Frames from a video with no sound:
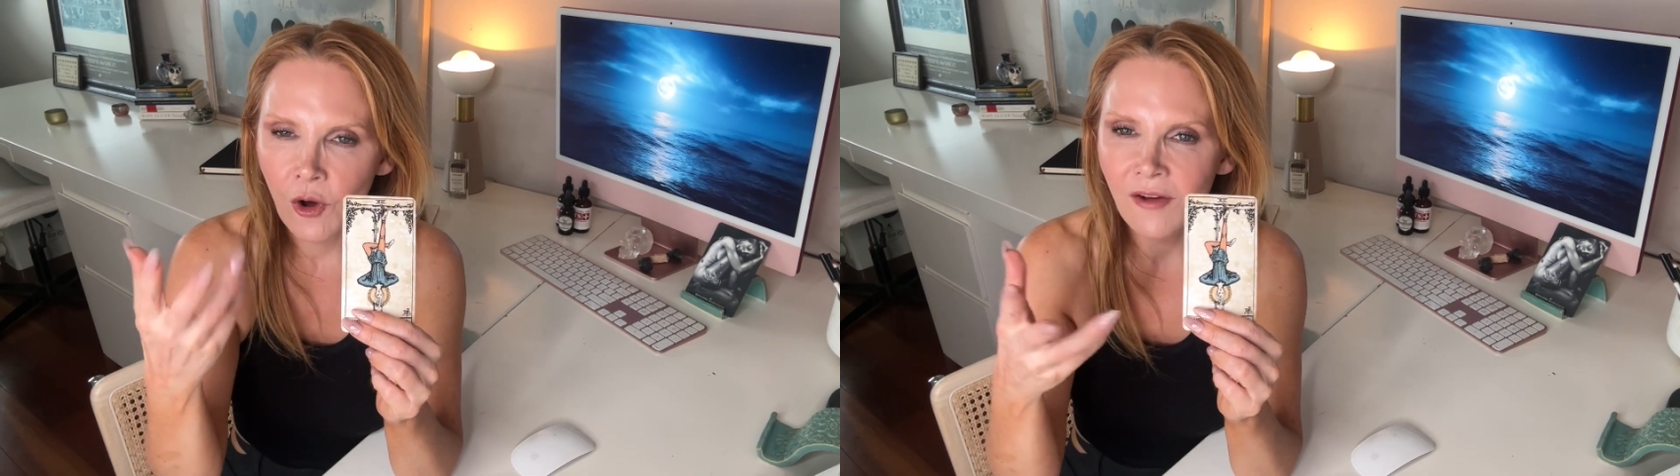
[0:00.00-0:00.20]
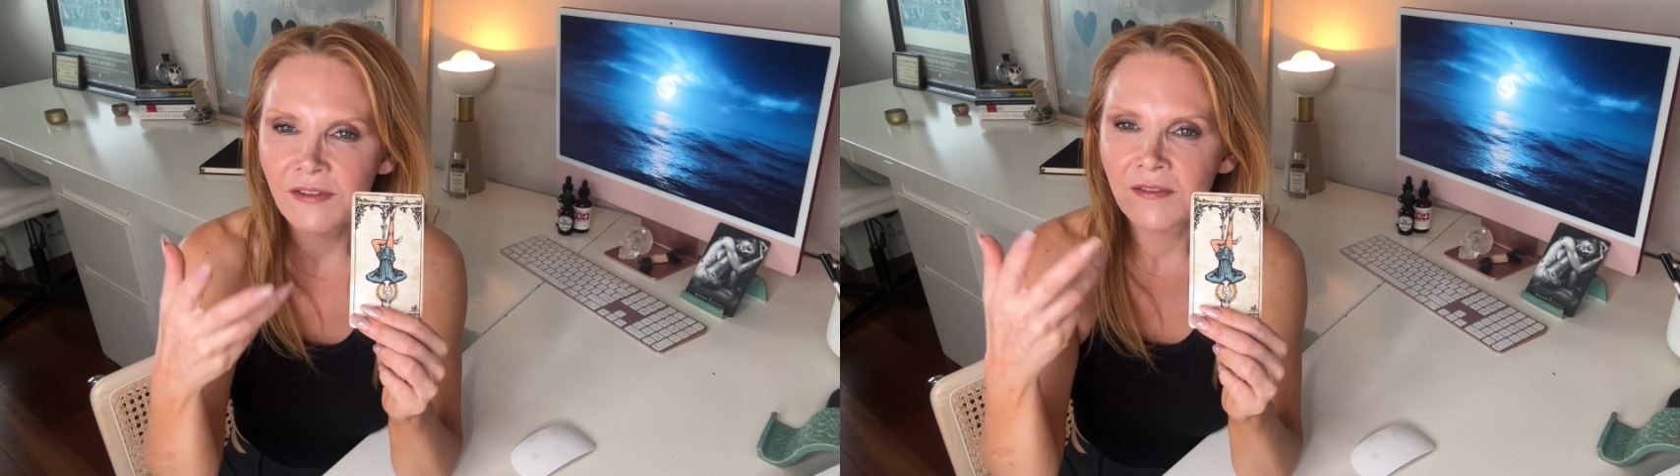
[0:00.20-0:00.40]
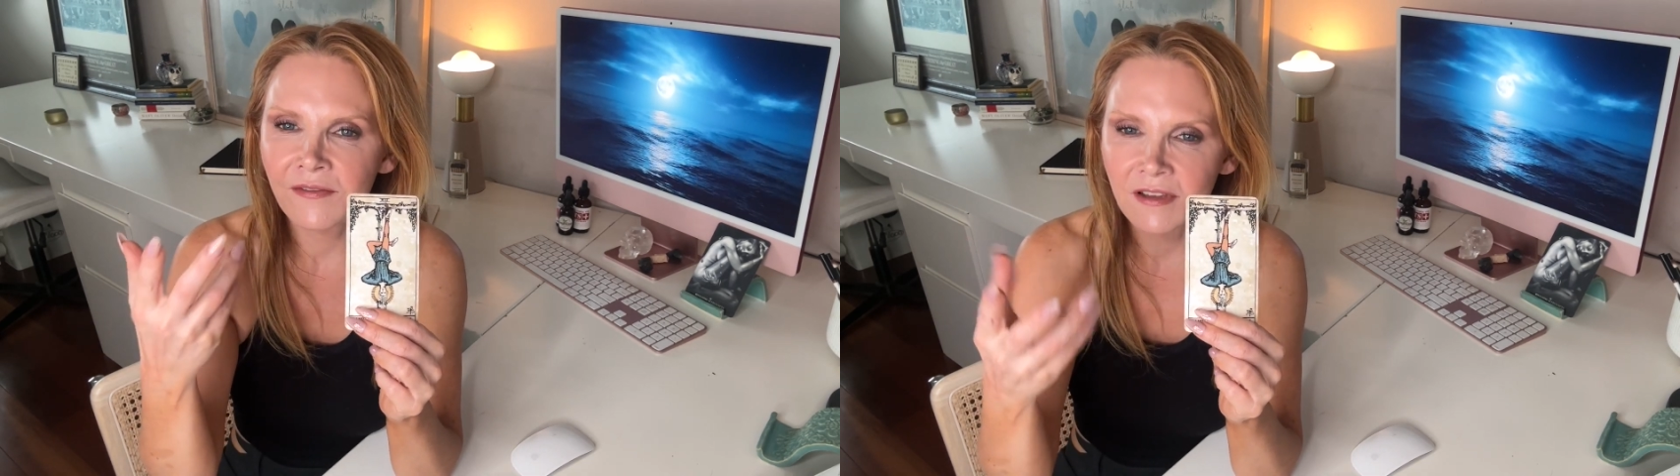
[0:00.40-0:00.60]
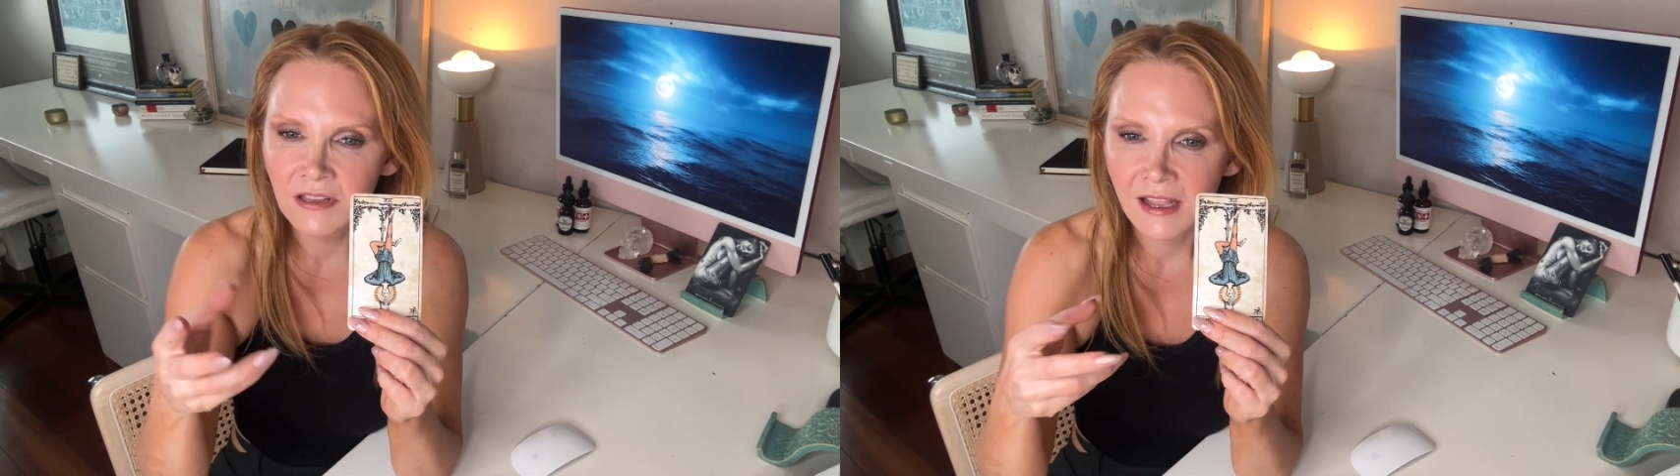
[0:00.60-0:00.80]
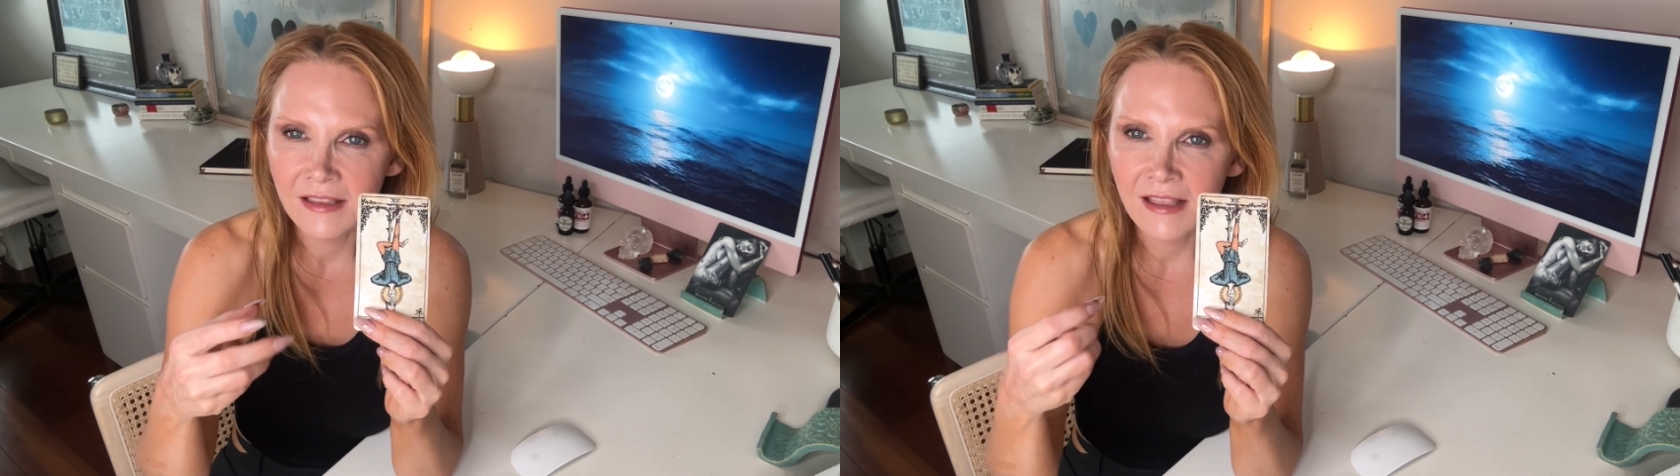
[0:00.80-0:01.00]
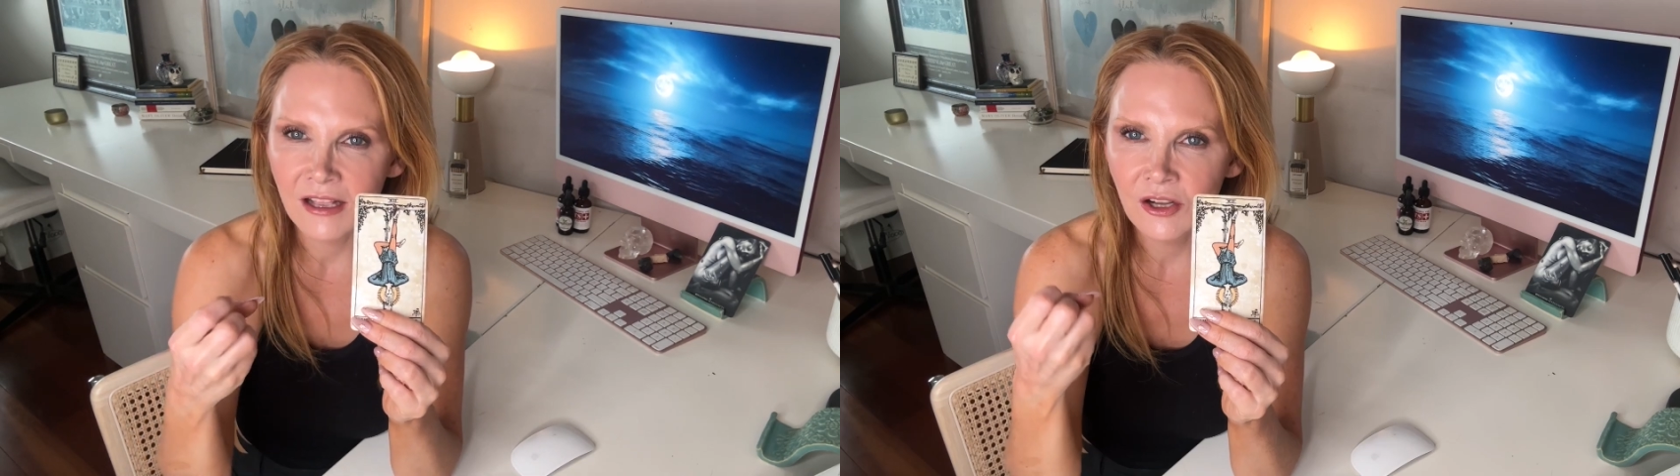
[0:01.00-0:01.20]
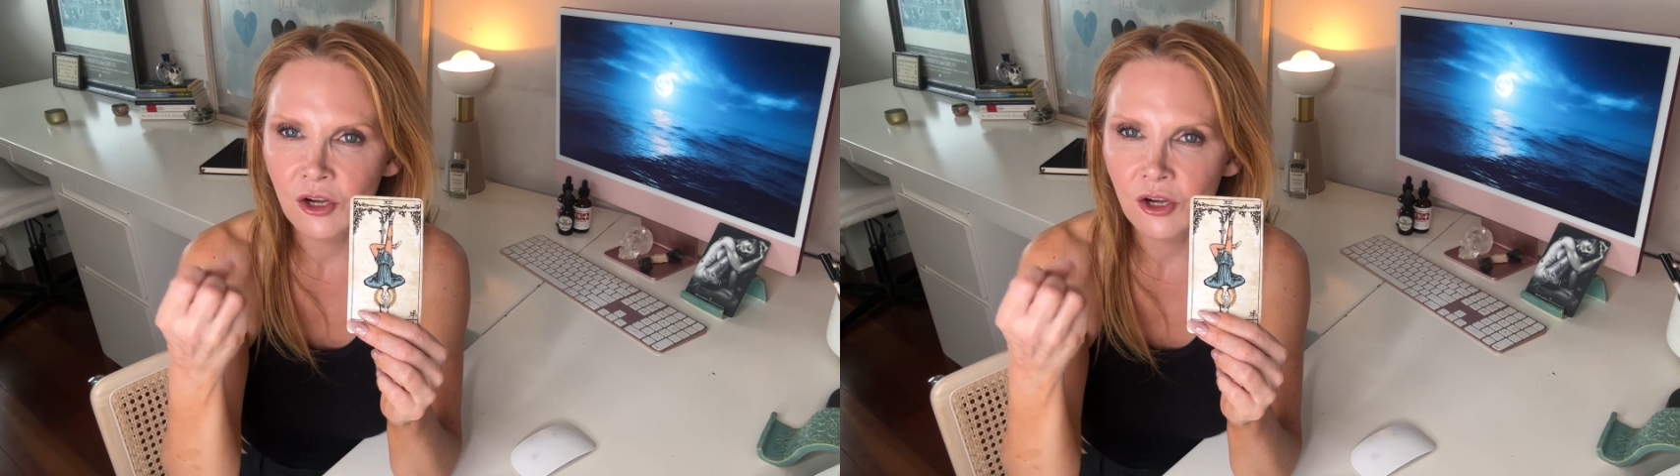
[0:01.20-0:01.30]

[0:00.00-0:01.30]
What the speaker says: often feel like that